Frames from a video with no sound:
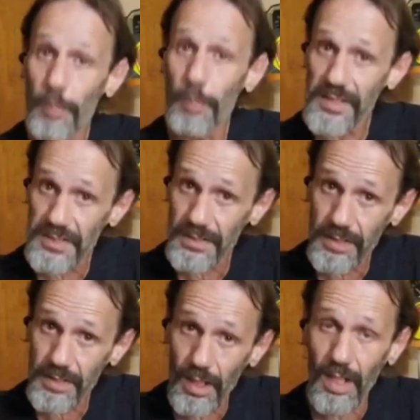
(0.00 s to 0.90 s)
you
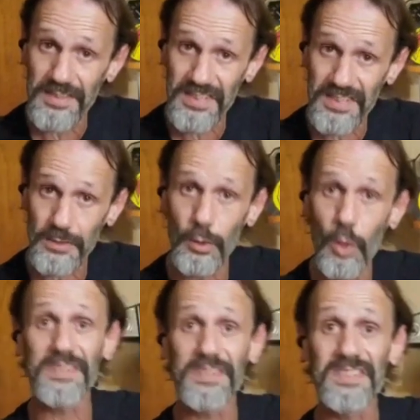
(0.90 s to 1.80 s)
mentioned to Sister
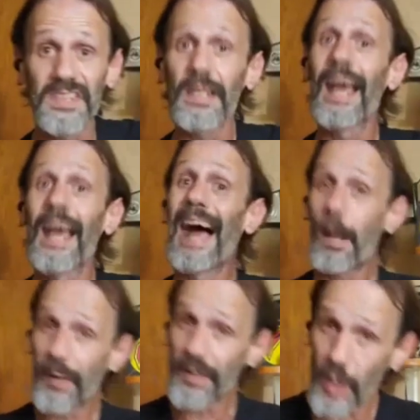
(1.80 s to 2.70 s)
Laura C.
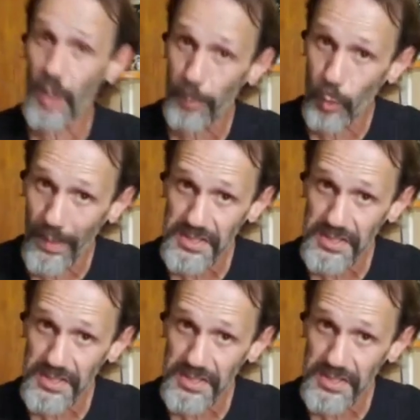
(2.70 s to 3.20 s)
How about a couple